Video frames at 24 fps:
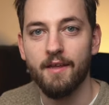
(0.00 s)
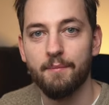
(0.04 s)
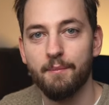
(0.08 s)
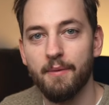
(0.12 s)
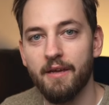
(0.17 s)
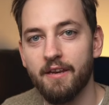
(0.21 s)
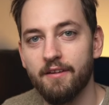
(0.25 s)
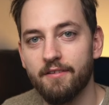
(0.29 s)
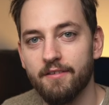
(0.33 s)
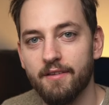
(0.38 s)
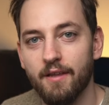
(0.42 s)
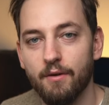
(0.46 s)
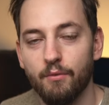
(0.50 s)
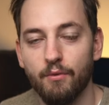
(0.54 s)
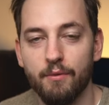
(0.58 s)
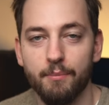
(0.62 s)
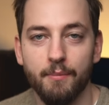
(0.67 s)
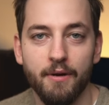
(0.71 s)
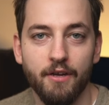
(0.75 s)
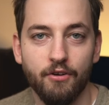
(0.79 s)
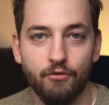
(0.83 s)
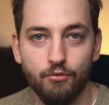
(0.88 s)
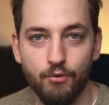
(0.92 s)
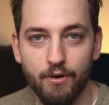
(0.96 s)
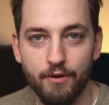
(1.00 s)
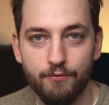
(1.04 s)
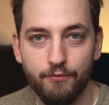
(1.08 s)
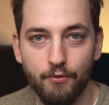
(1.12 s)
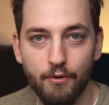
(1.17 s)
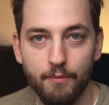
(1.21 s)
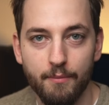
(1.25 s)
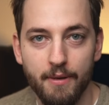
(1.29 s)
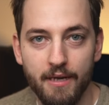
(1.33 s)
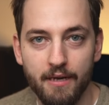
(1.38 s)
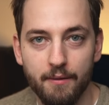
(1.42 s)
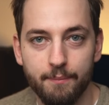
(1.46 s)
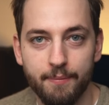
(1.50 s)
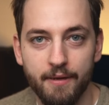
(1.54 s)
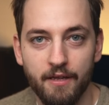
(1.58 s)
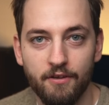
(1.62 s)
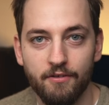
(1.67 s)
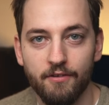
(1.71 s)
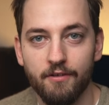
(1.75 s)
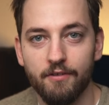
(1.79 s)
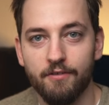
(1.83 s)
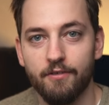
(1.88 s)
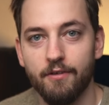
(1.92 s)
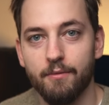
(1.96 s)
That means that with my 24
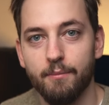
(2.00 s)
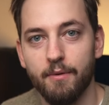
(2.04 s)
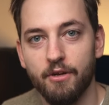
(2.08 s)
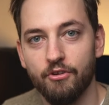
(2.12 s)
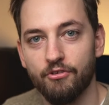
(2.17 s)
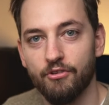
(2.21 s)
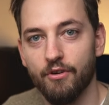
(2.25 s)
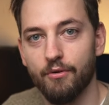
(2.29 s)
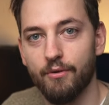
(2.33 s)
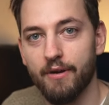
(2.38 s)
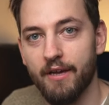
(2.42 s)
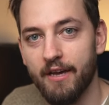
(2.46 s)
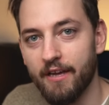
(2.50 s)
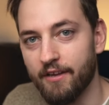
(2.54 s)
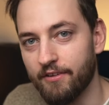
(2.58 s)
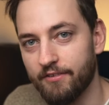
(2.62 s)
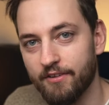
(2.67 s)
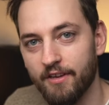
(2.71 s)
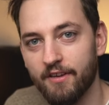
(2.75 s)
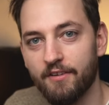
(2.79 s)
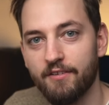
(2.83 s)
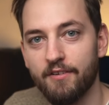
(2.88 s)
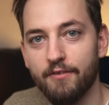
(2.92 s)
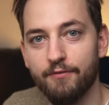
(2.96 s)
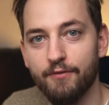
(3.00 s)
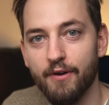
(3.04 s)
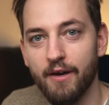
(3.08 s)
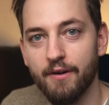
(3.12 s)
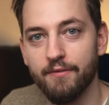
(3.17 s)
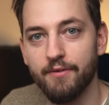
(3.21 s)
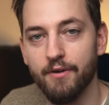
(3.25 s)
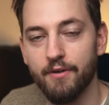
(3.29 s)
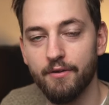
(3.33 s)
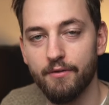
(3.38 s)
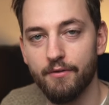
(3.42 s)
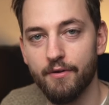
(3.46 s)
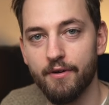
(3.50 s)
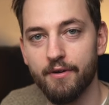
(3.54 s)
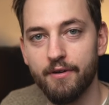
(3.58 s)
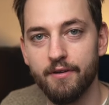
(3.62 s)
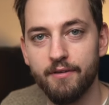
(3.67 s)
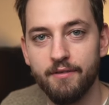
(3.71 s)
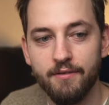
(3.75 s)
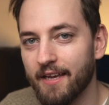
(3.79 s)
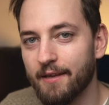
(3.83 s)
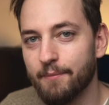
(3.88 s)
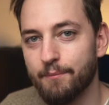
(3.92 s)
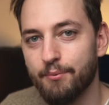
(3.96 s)
megapixels on my Sony a6500,
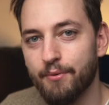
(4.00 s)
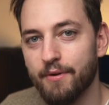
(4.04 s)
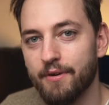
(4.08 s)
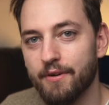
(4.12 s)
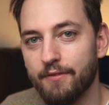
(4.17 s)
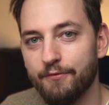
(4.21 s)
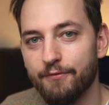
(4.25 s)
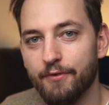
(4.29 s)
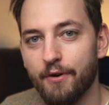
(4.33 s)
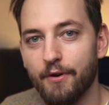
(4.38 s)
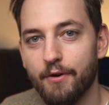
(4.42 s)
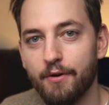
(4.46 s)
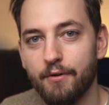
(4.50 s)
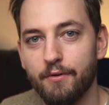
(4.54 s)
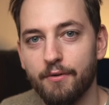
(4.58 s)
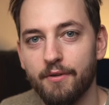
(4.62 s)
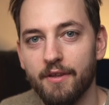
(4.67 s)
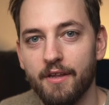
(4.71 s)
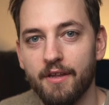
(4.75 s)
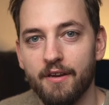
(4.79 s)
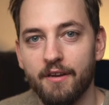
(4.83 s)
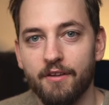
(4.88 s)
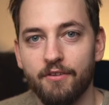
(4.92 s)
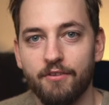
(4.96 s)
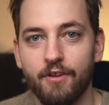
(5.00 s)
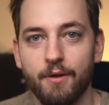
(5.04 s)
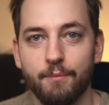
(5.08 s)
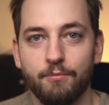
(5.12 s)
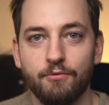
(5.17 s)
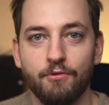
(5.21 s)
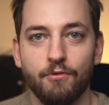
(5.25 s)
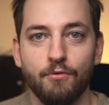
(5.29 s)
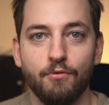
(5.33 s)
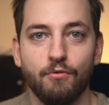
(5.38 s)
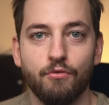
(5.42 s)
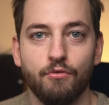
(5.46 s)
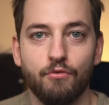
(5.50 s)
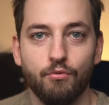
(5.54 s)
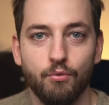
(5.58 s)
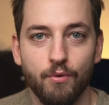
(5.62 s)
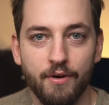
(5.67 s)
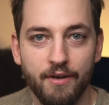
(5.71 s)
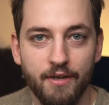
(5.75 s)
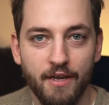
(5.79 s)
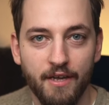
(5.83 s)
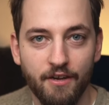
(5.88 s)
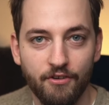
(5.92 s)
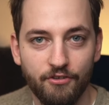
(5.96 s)
I can print a photo that is up to
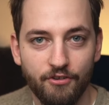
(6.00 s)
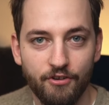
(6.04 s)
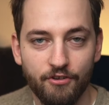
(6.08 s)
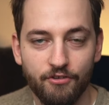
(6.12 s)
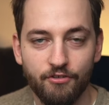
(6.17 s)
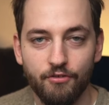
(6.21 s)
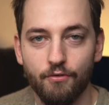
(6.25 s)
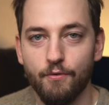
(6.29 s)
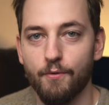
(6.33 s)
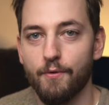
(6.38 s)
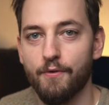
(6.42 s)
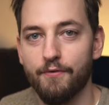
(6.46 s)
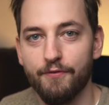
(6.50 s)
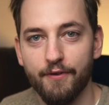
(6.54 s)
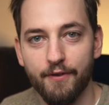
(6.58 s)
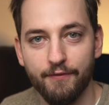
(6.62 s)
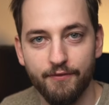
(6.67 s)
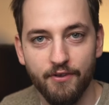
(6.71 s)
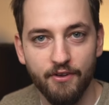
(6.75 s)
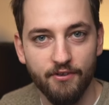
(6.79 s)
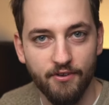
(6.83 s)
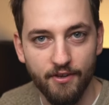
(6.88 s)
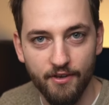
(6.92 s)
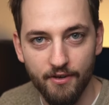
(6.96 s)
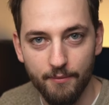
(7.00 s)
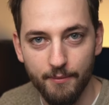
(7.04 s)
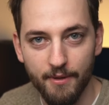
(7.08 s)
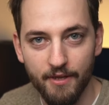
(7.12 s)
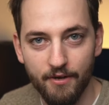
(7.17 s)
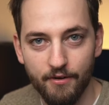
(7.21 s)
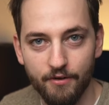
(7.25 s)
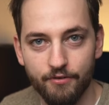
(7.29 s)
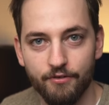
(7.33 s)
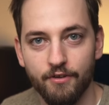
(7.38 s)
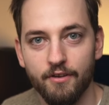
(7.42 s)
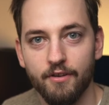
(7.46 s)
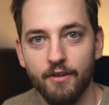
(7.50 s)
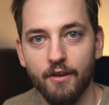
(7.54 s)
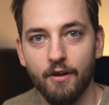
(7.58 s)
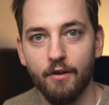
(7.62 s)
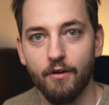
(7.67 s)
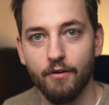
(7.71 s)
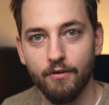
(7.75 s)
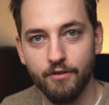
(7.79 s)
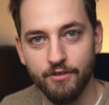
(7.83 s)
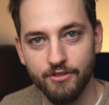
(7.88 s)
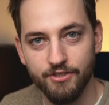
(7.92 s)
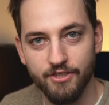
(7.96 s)
20 inches or 50 centimeters on the
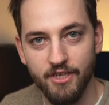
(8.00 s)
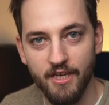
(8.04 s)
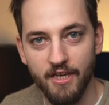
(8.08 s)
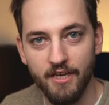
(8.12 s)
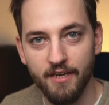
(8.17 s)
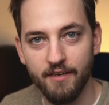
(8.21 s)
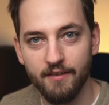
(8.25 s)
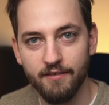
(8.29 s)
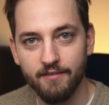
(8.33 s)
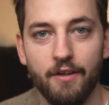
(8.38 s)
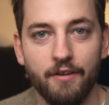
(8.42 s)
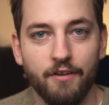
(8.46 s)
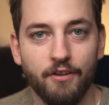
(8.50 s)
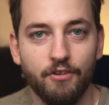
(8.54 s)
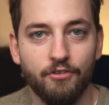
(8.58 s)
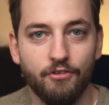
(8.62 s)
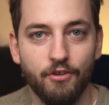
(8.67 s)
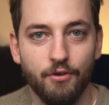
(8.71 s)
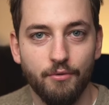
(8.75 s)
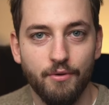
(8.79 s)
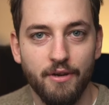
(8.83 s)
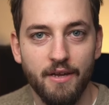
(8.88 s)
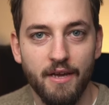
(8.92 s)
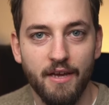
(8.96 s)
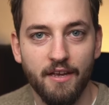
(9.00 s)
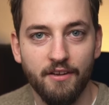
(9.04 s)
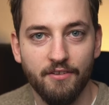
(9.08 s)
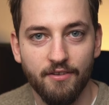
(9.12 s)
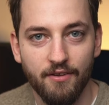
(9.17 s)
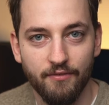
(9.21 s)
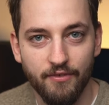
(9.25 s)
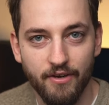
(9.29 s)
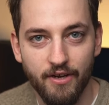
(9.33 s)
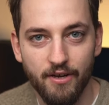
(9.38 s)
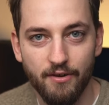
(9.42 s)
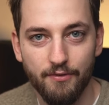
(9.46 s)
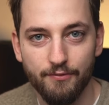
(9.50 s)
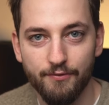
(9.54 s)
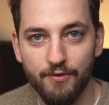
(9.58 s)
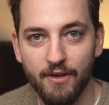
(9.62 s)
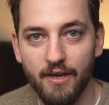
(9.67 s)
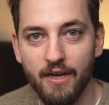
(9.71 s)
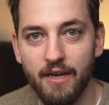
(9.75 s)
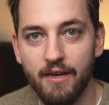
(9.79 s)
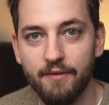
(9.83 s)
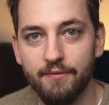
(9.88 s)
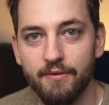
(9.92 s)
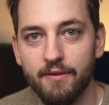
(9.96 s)
longer side, while on the Sony
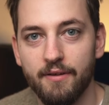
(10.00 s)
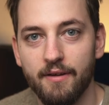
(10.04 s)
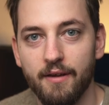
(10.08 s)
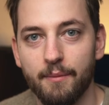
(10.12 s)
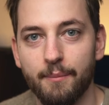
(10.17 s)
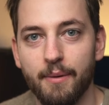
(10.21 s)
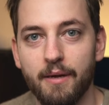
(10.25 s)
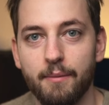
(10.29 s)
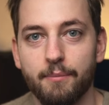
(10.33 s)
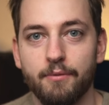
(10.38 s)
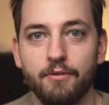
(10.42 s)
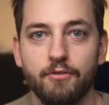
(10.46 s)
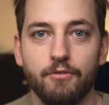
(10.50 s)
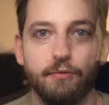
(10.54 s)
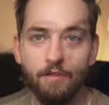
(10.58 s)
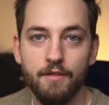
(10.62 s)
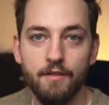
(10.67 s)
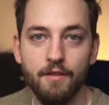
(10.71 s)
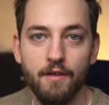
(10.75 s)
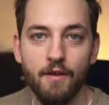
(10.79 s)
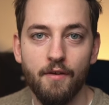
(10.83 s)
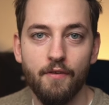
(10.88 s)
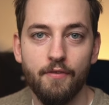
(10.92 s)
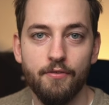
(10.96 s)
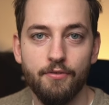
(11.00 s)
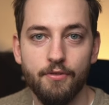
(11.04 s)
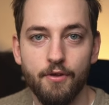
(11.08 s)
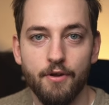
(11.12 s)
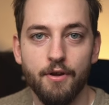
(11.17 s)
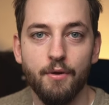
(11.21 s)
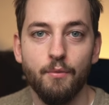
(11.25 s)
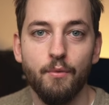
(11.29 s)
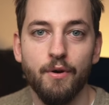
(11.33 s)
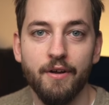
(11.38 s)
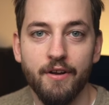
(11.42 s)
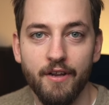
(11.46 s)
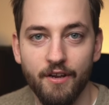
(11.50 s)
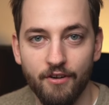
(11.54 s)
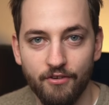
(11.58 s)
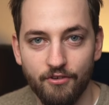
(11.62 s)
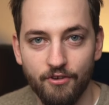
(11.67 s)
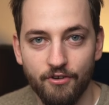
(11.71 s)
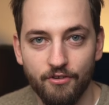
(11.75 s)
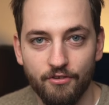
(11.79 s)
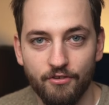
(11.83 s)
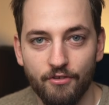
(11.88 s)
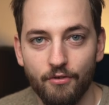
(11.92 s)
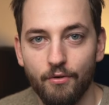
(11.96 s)
a7R5, I'm able to print 31
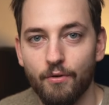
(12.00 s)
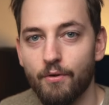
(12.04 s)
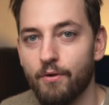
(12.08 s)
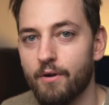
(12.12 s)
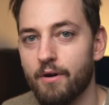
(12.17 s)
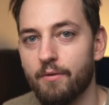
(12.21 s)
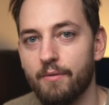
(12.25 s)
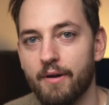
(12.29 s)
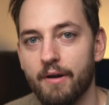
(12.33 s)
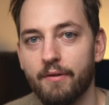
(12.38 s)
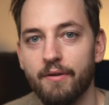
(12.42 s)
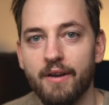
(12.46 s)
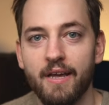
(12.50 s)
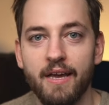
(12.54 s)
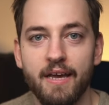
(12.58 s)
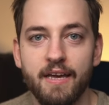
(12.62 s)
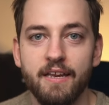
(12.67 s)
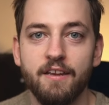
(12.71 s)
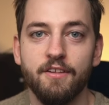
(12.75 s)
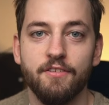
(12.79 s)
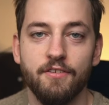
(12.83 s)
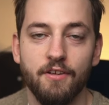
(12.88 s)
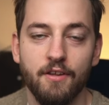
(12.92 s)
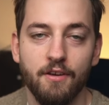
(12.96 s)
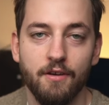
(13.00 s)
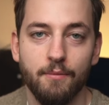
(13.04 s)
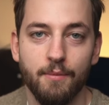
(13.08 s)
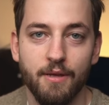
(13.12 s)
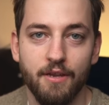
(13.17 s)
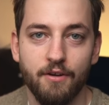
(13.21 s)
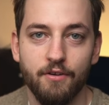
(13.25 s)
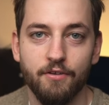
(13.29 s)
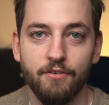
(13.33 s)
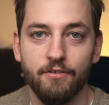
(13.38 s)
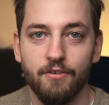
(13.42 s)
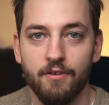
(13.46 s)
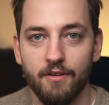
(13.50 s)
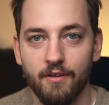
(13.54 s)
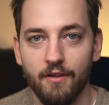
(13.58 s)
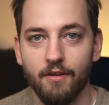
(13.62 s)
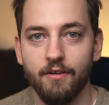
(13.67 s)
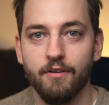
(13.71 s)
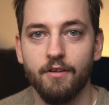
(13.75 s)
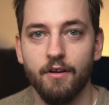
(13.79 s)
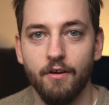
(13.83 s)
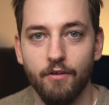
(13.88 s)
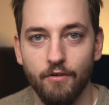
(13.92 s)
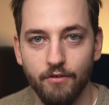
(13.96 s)
inches or around 80 centimeters
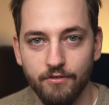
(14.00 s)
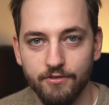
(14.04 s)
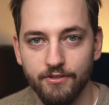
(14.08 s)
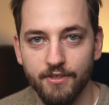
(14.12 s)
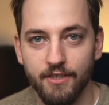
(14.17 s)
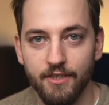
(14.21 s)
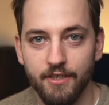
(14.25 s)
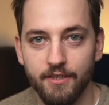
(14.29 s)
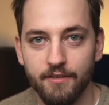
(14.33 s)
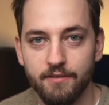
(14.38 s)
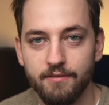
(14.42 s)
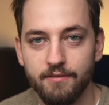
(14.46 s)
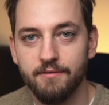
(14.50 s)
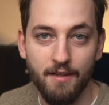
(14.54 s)
on the long side.